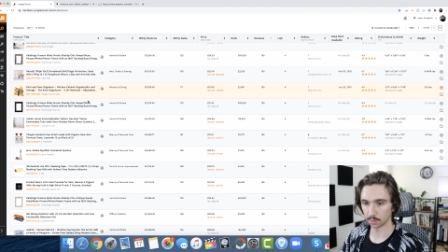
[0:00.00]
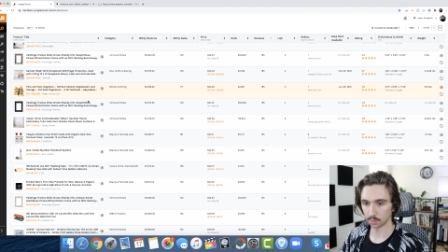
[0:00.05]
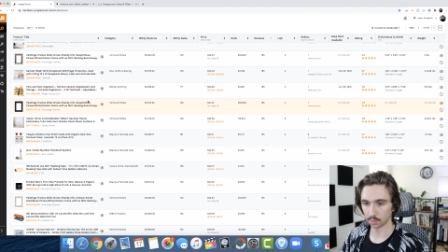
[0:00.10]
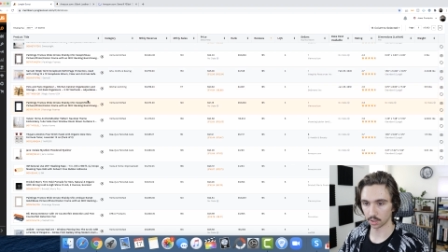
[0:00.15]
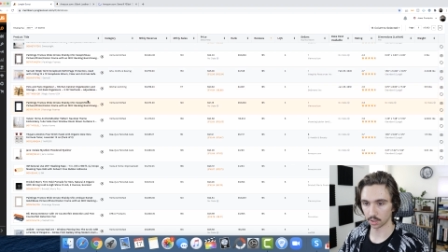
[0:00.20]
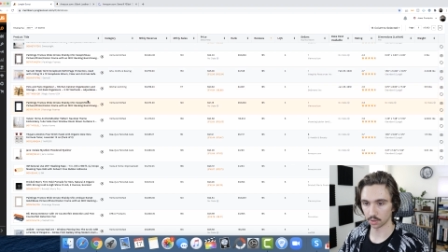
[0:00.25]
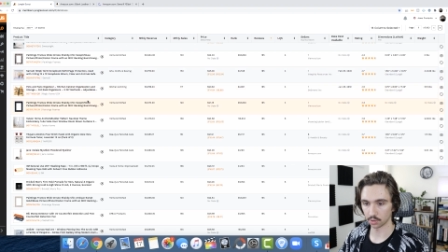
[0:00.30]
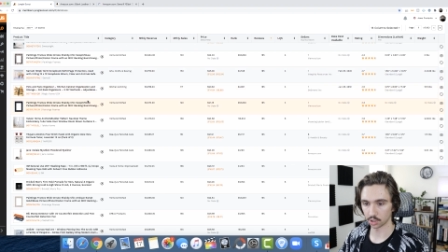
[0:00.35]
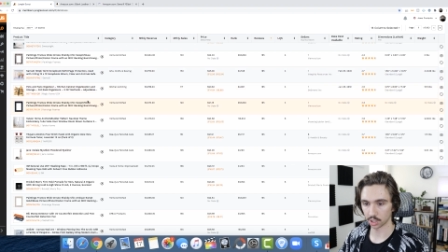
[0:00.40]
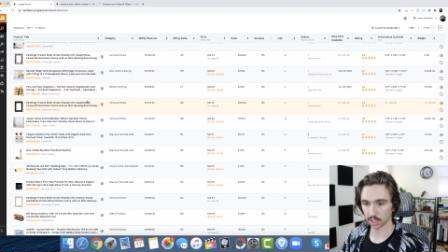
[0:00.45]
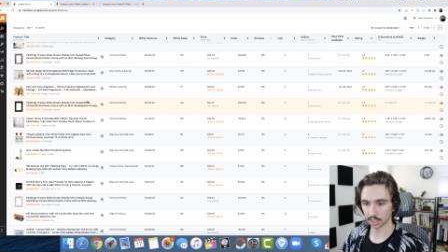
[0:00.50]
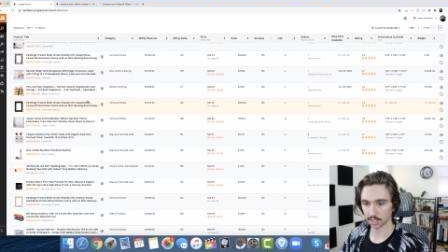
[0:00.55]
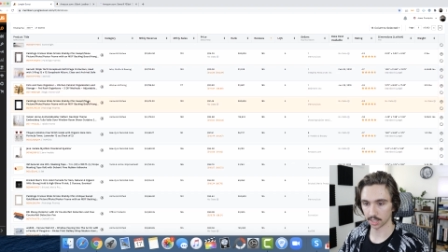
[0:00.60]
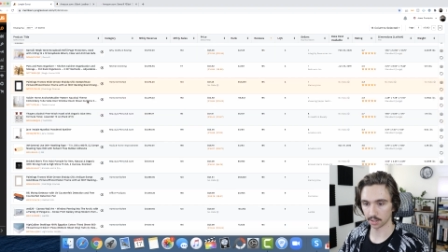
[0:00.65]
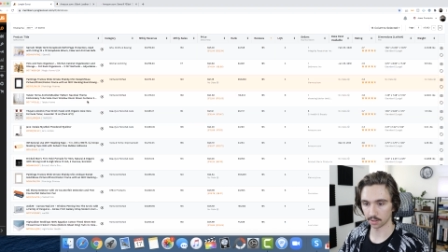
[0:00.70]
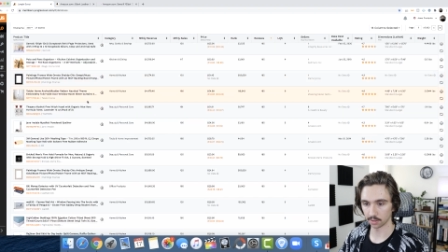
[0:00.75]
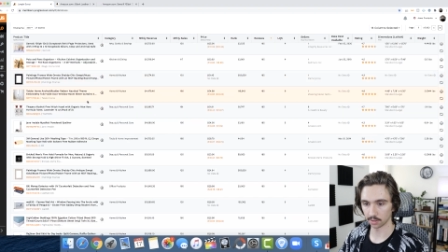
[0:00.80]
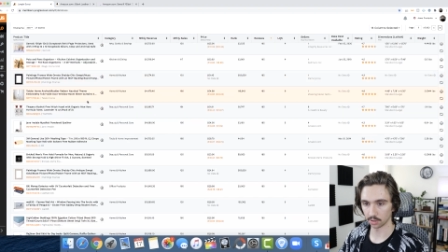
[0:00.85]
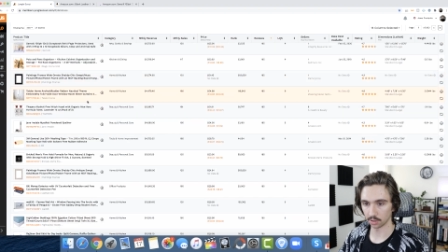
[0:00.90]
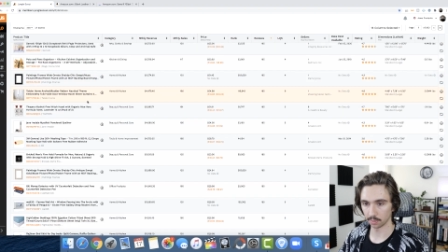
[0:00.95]
and we'll go check that
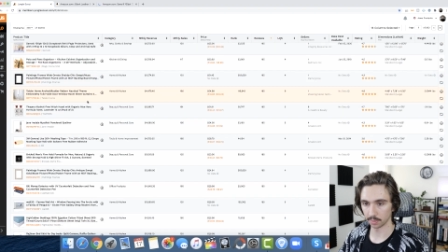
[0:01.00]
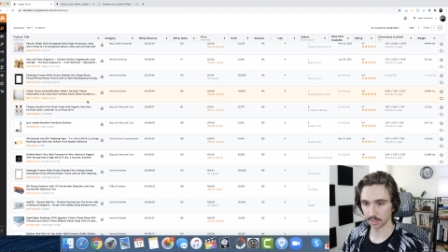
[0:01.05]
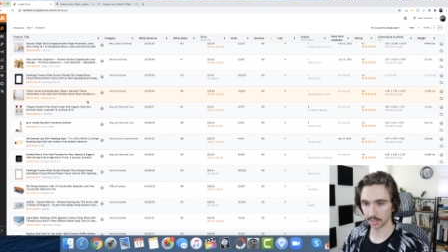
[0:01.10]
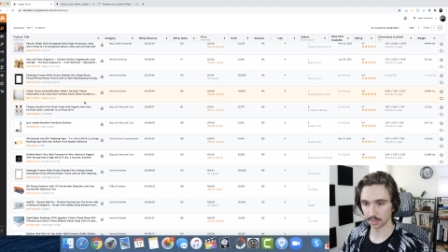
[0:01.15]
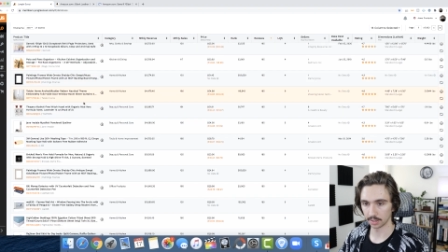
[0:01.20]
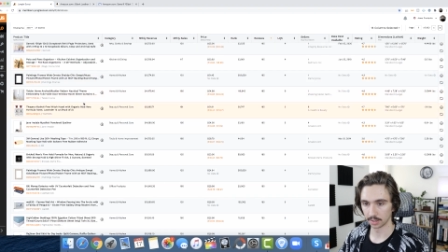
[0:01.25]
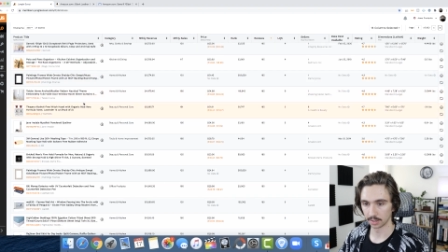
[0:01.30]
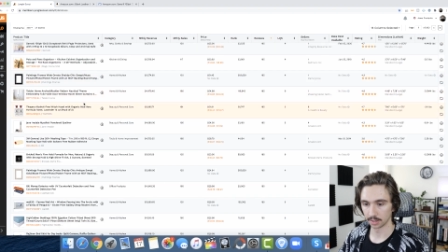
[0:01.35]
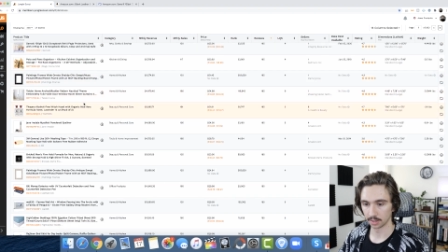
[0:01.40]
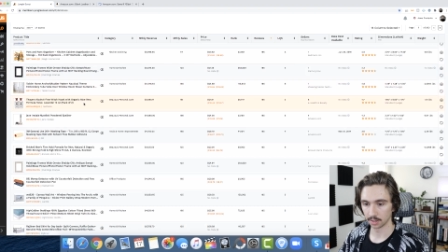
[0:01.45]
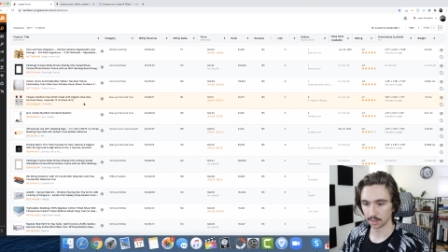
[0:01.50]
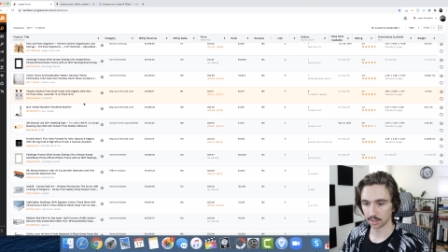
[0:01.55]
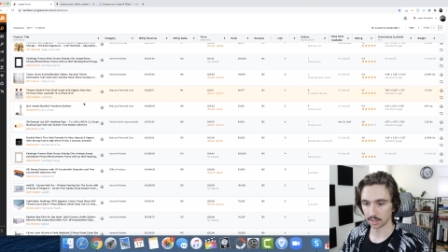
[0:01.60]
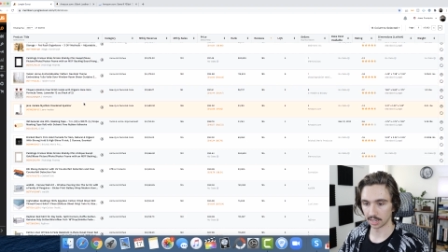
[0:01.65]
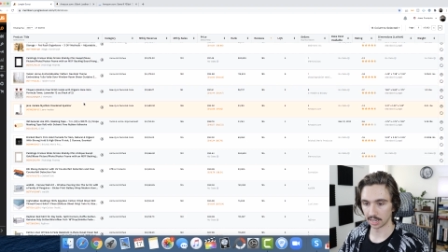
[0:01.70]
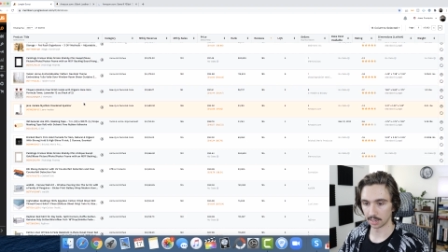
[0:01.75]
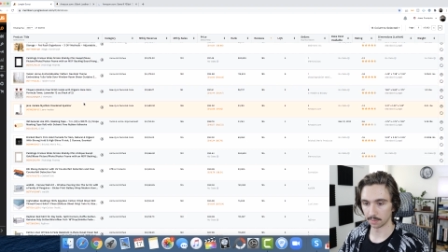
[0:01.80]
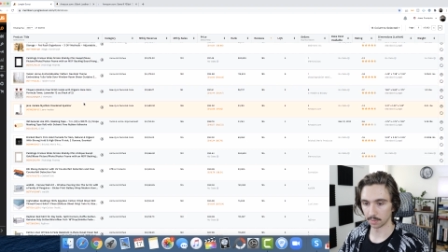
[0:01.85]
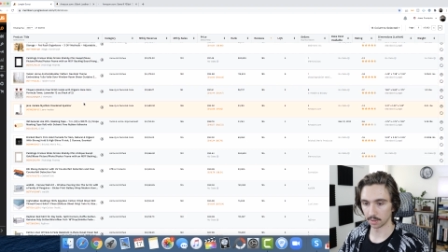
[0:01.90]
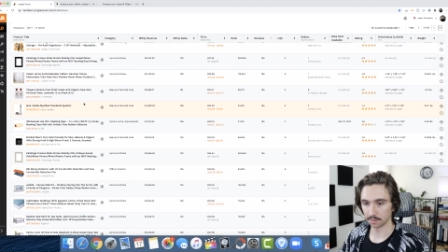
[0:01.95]
in a little bit.
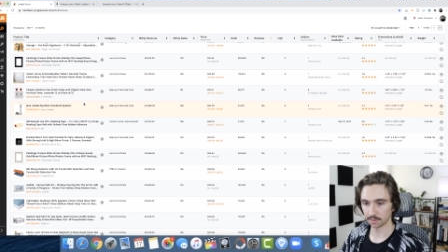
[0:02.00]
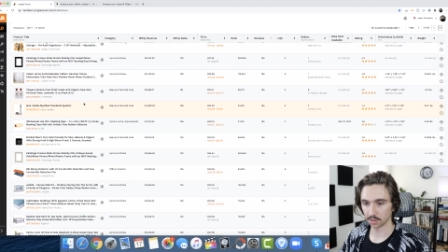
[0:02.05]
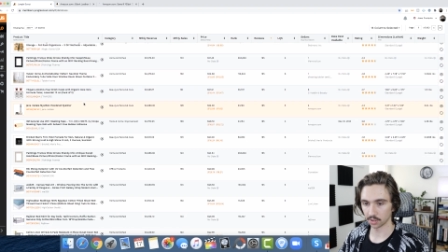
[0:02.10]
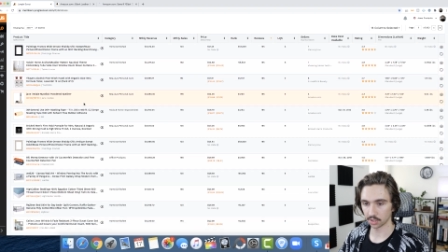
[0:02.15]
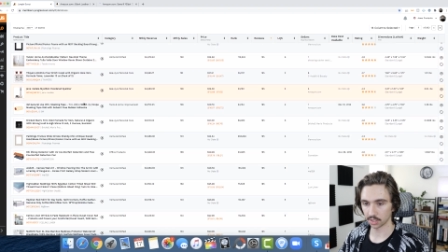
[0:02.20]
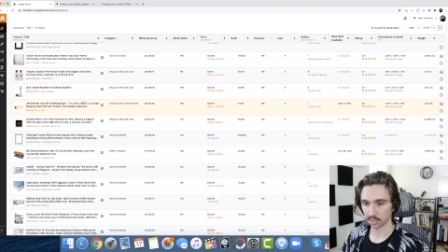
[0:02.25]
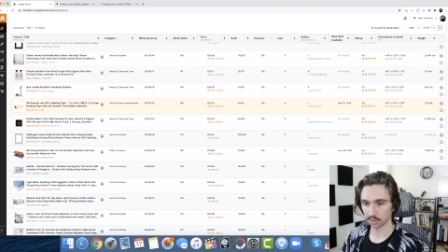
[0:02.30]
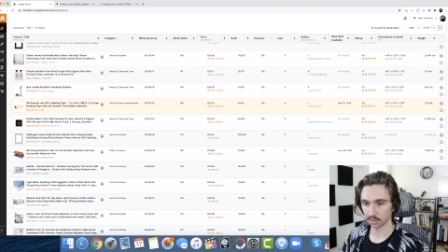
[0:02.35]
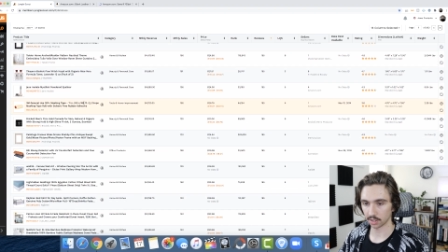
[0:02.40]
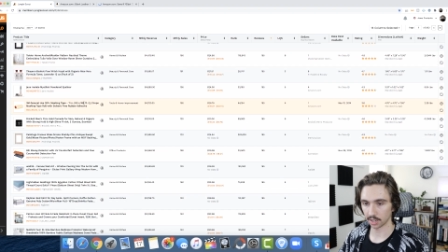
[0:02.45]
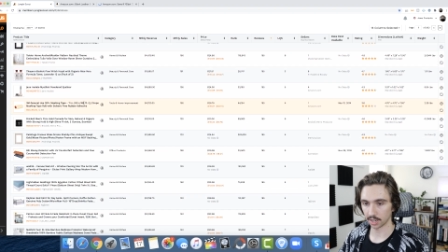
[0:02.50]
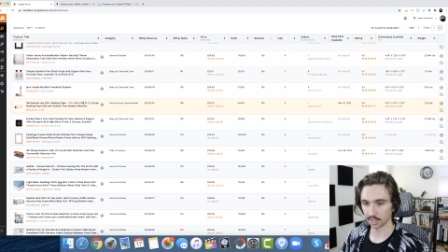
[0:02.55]
Um, but first, I'd,